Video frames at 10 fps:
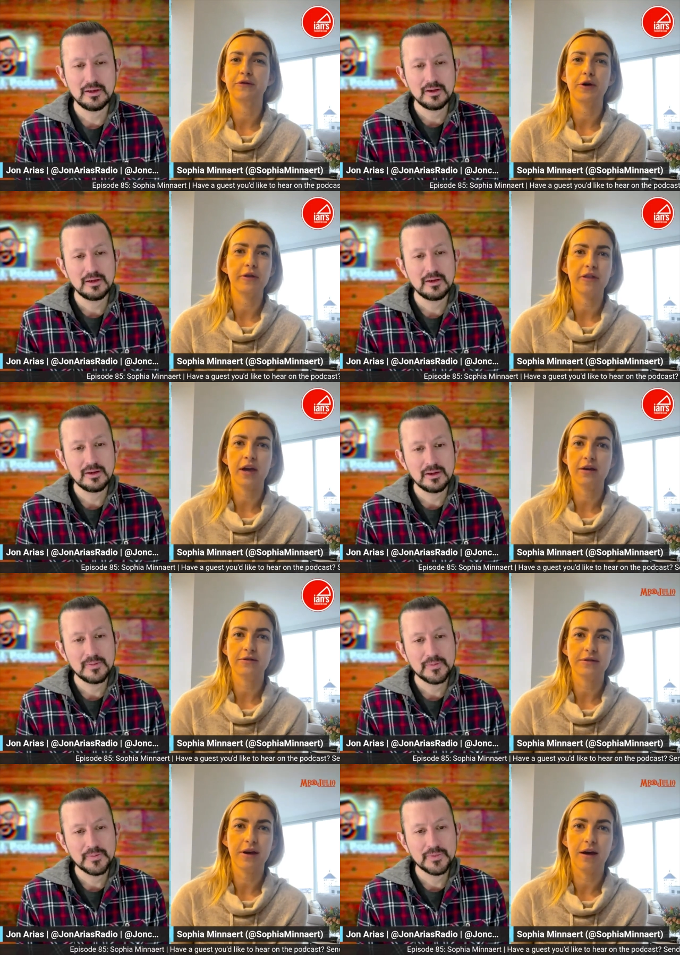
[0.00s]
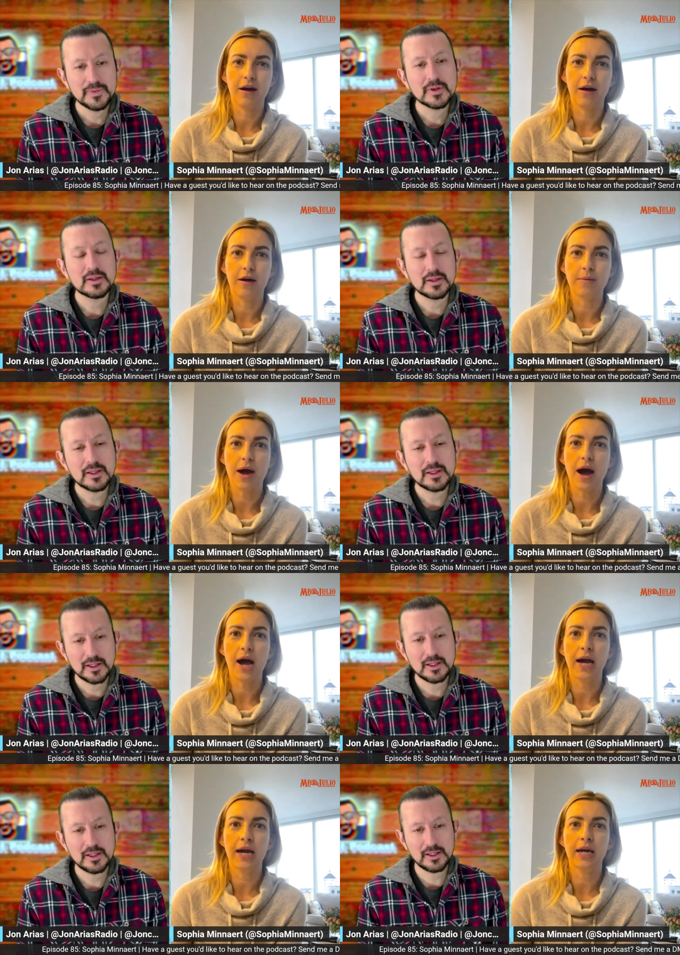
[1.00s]
Speaker 1: of all the things. Um,
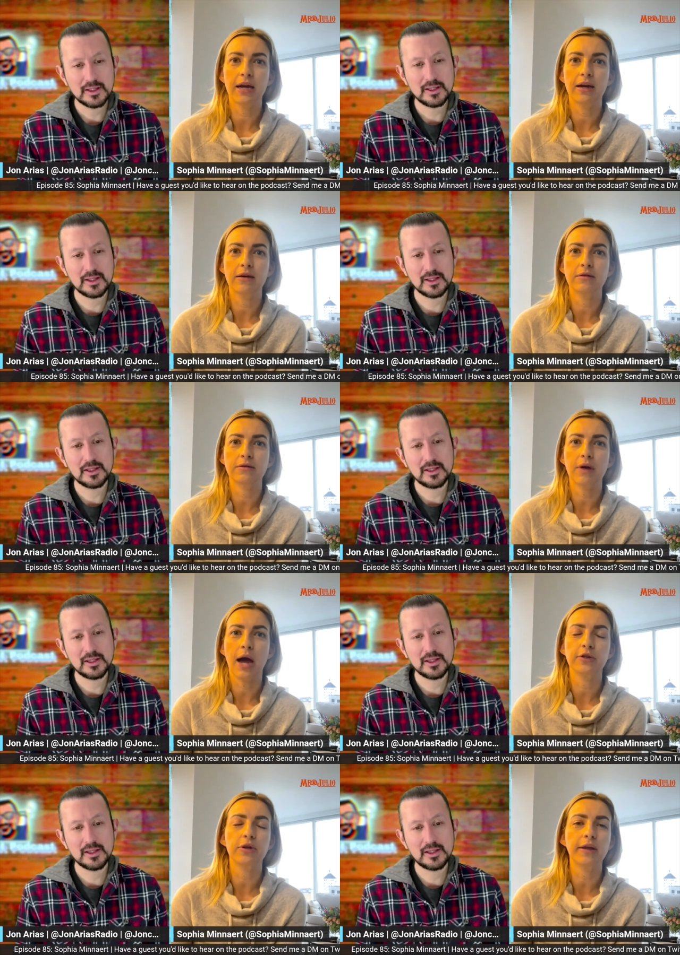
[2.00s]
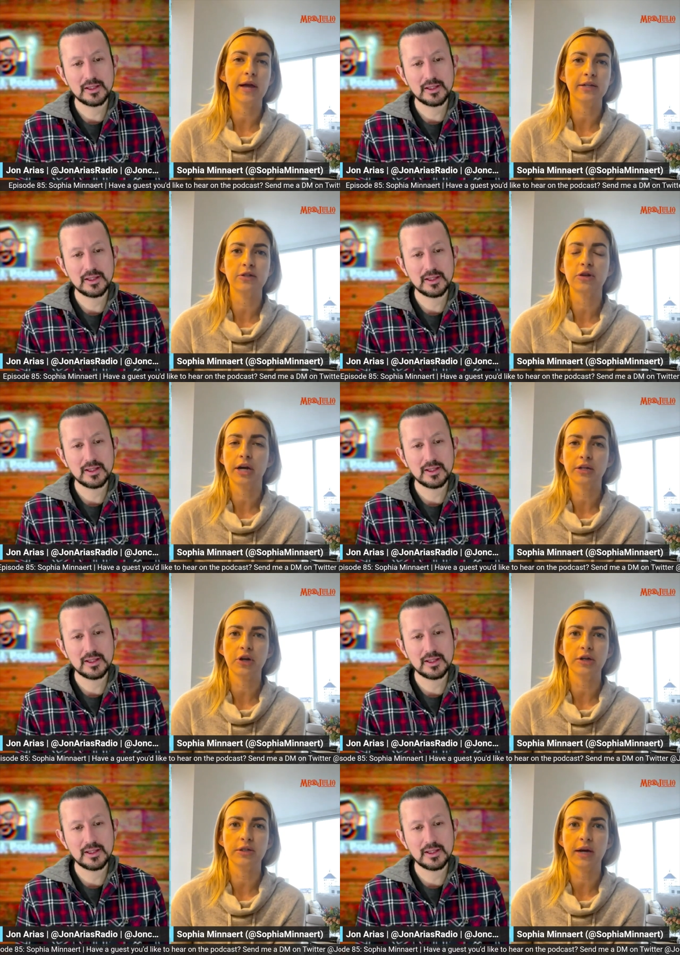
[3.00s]
I I, I, like to try to
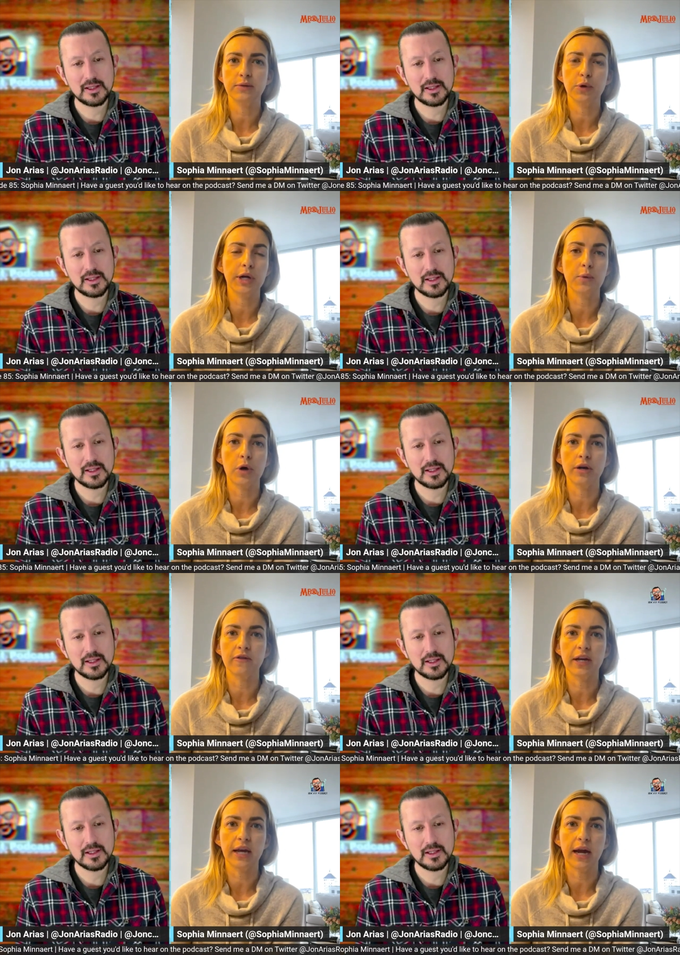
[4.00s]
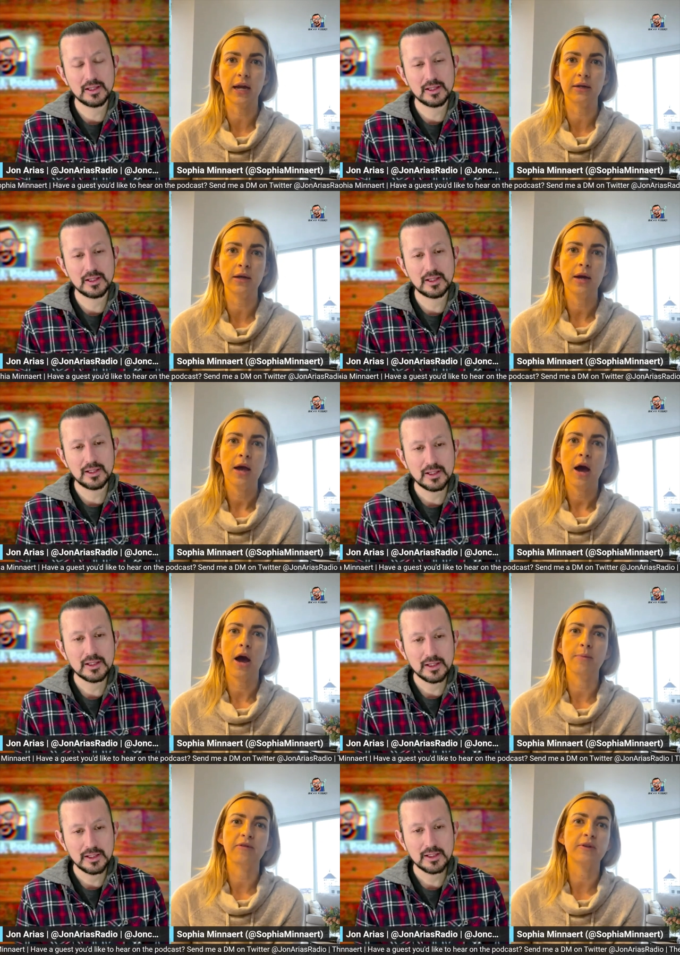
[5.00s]
talk to guys one on one if I can. Mm -hmm.
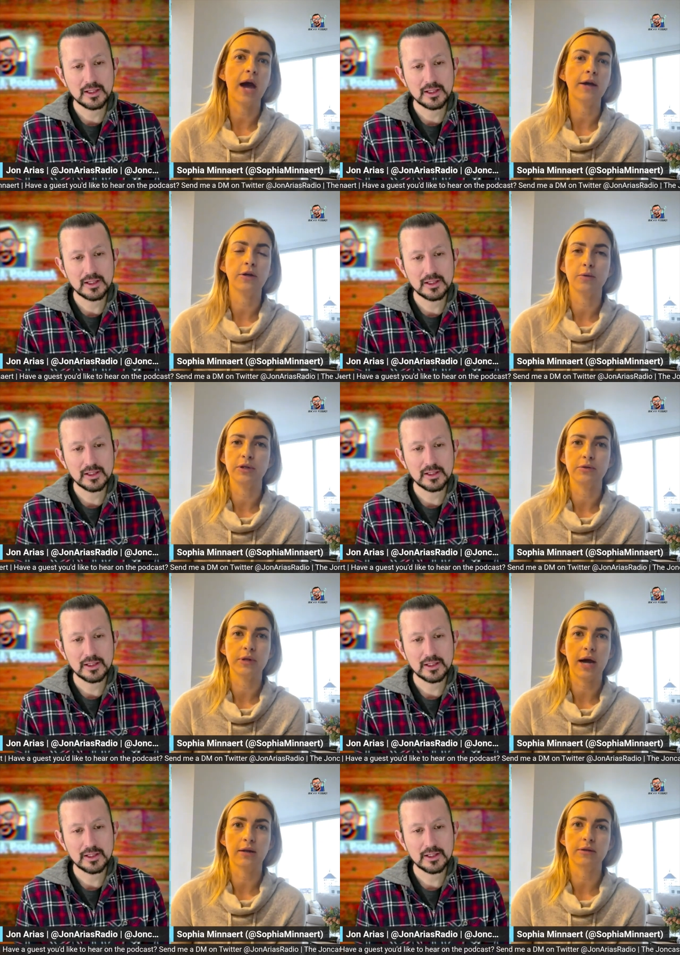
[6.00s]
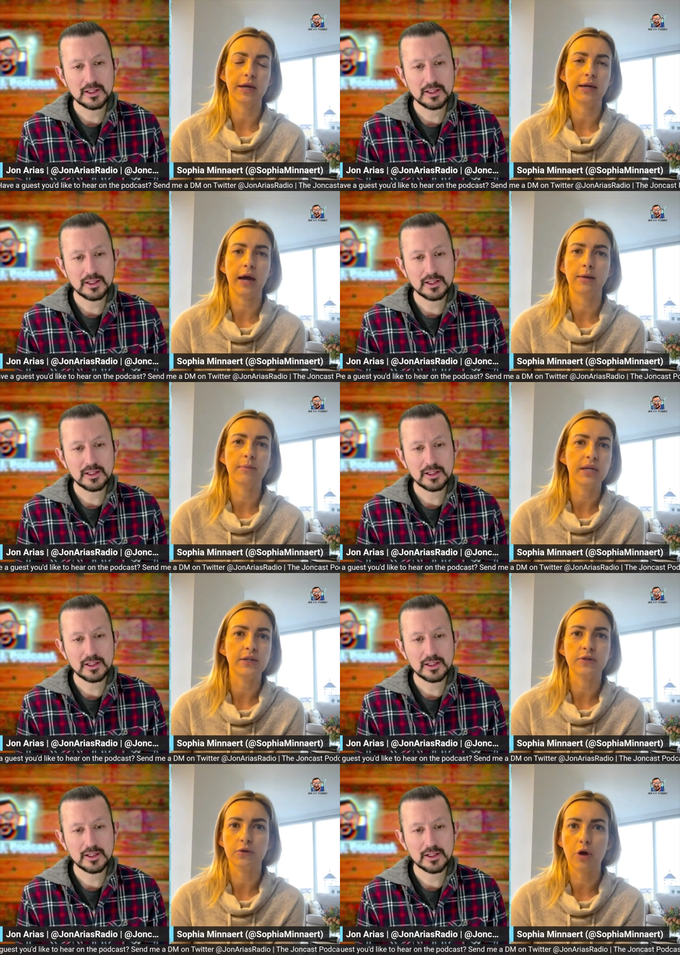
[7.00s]
um, if not, you know, we do a lot of like kind of mini
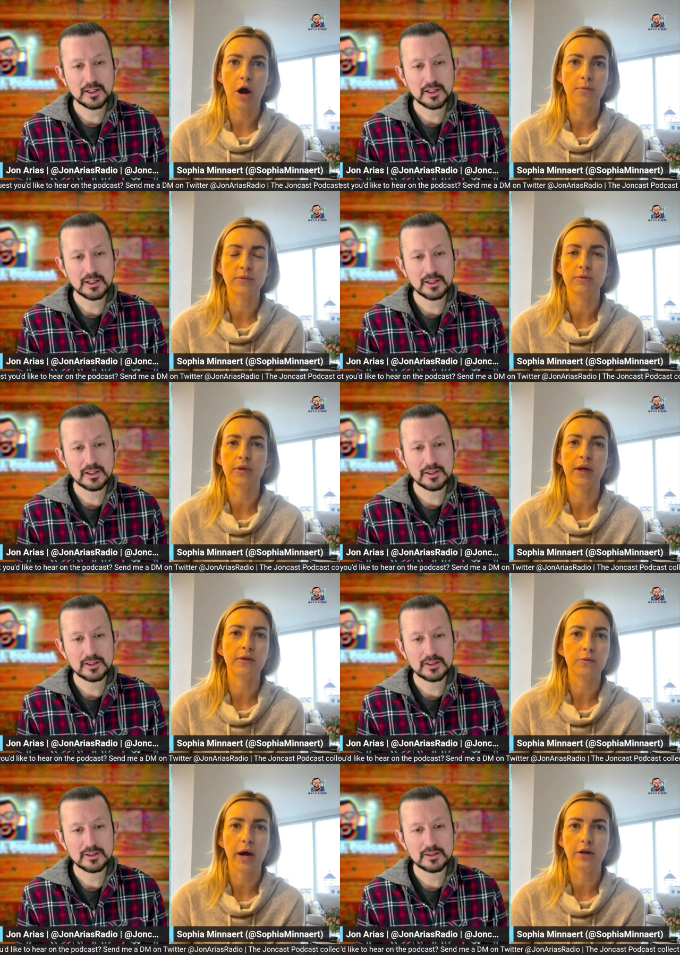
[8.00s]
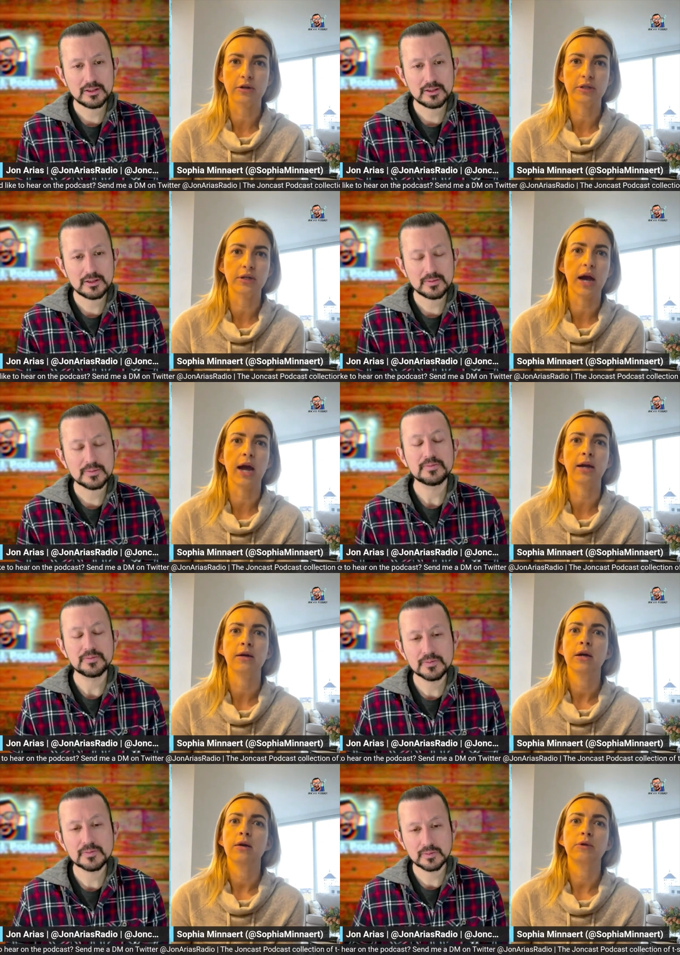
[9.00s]
scrums with like the writers and I.
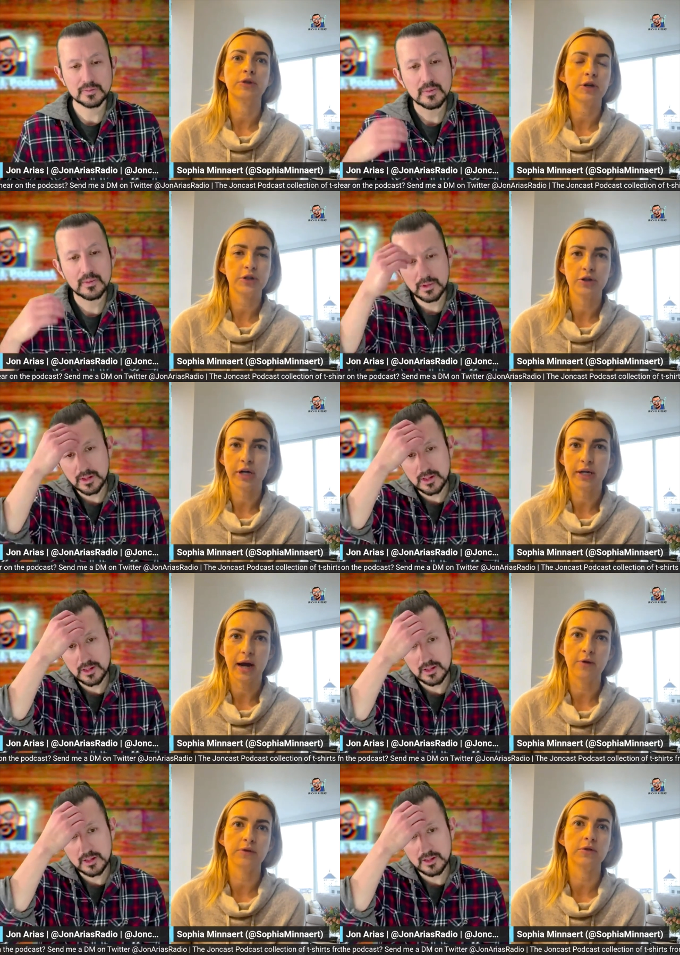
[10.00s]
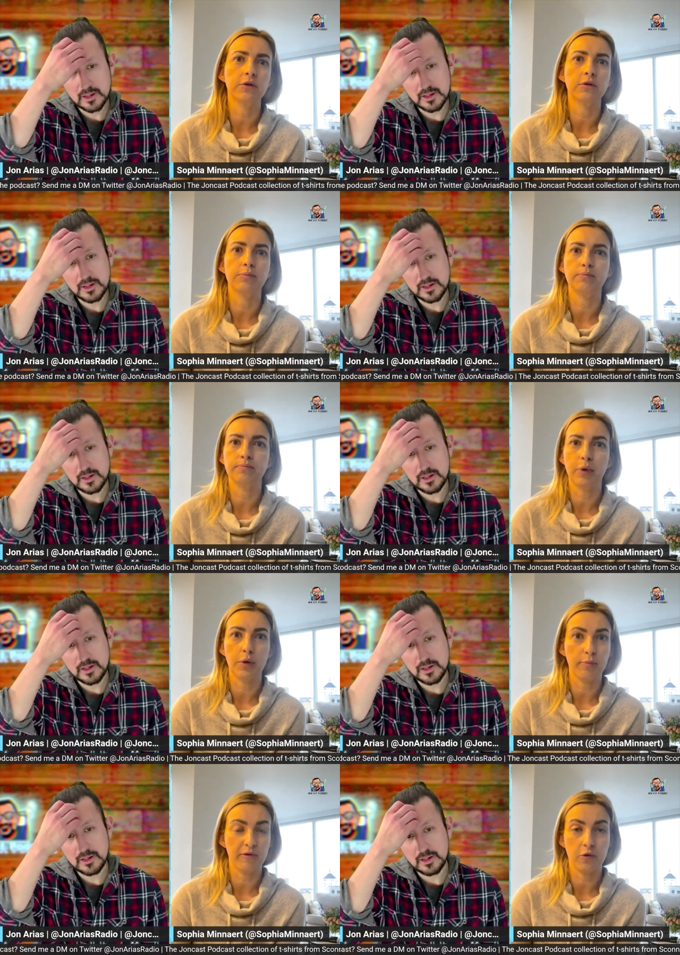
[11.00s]
We talk to Craig Counsell
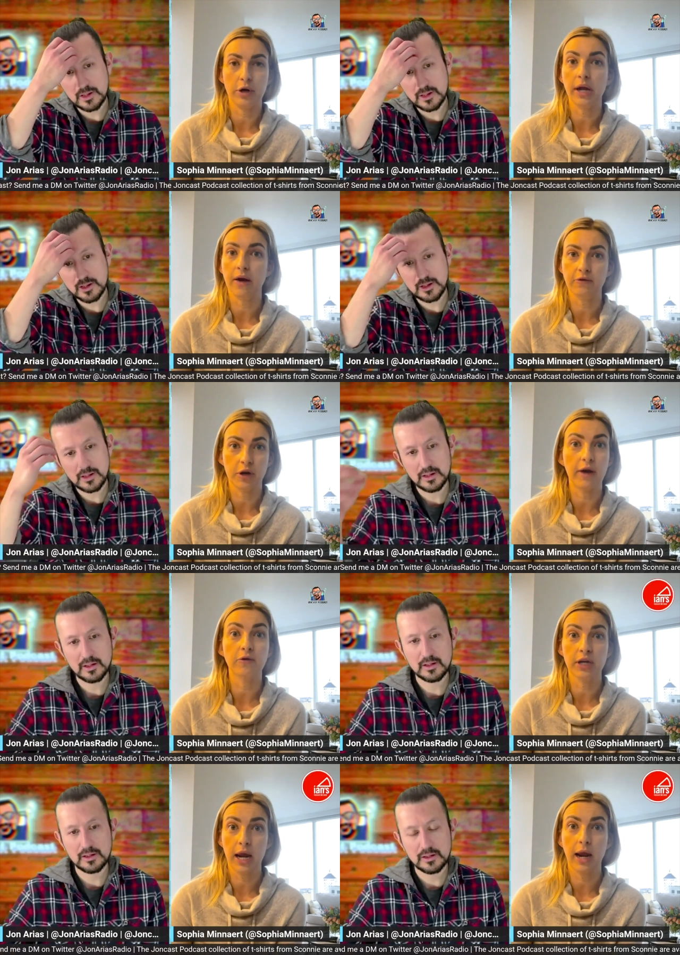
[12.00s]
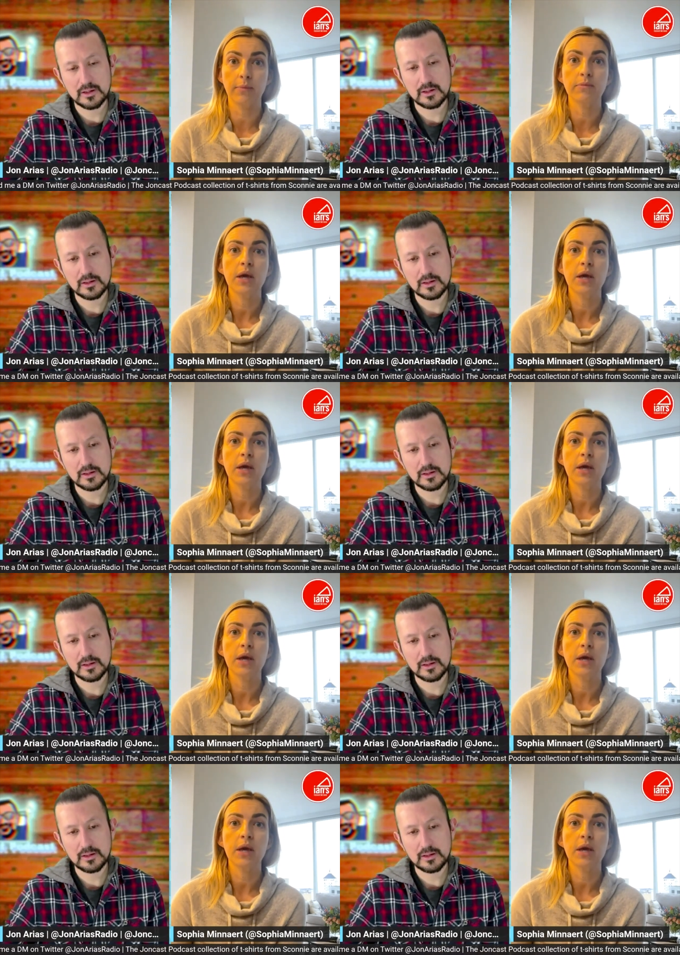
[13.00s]
both before and after every game